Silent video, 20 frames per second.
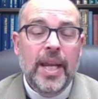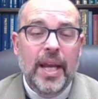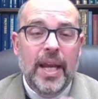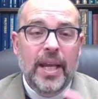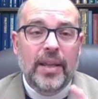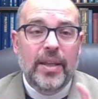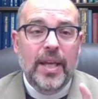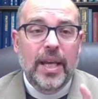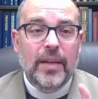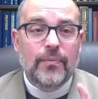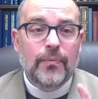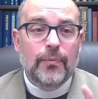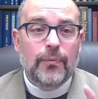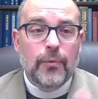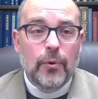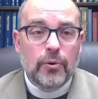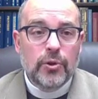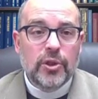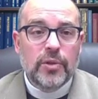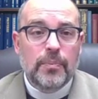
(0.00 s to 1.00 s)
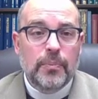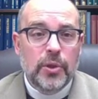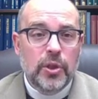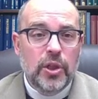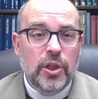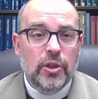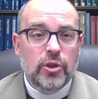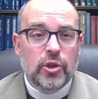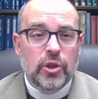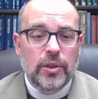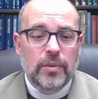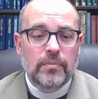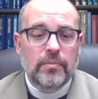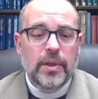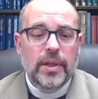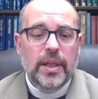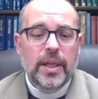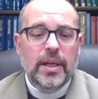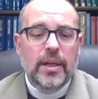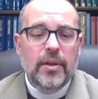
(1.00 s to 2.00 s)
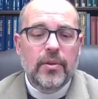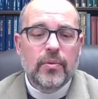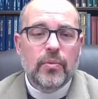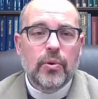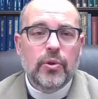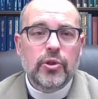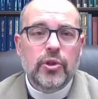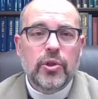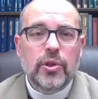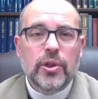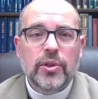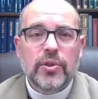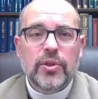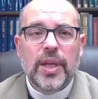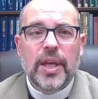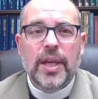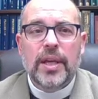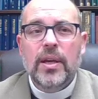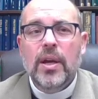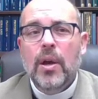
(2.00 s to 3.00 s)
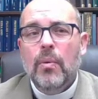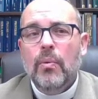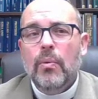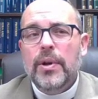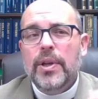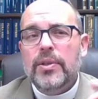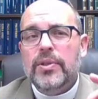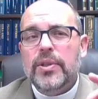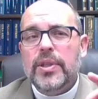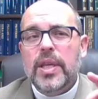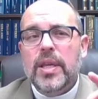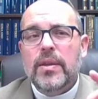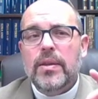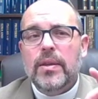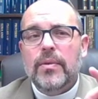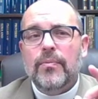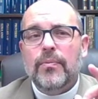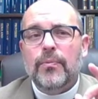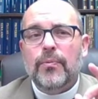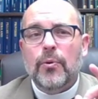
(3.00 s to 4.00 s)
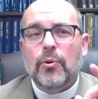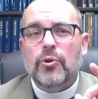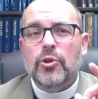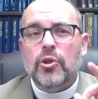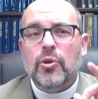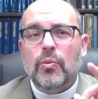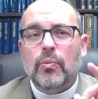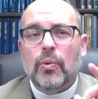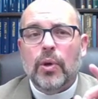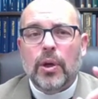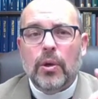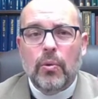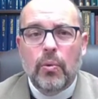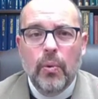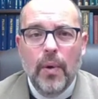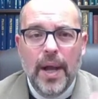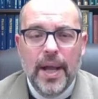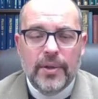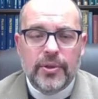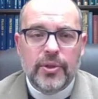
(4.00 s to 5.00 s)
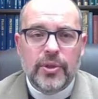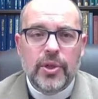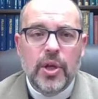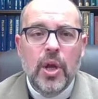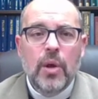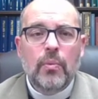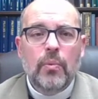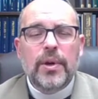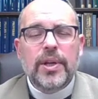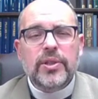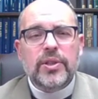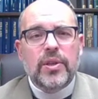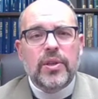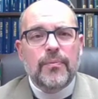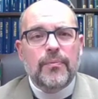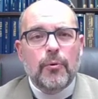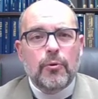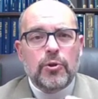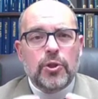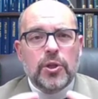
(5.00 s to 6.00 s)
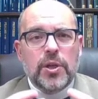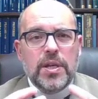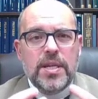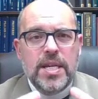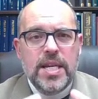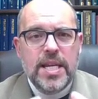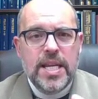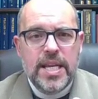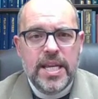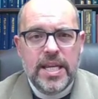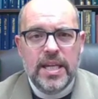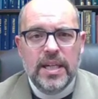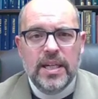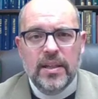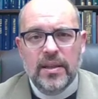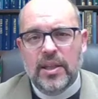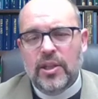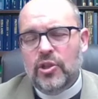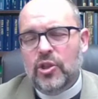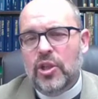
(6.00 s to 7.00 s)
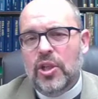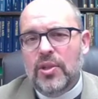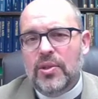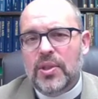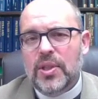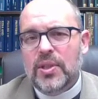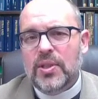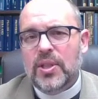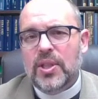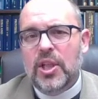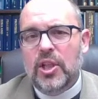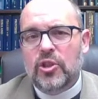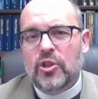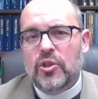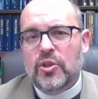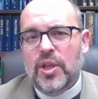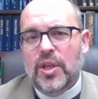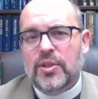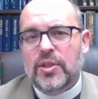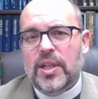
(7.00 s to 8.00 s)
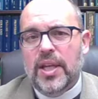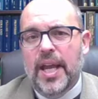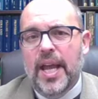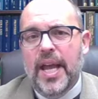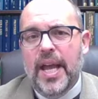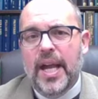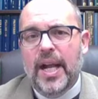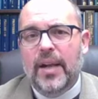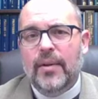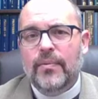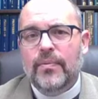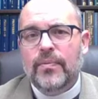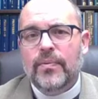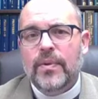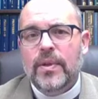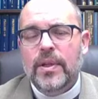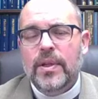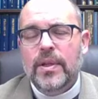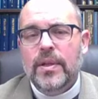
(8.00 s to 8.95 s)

And that first petition, in other words, you could say, what is the first request? What is the first need that Jesus teaches us to have?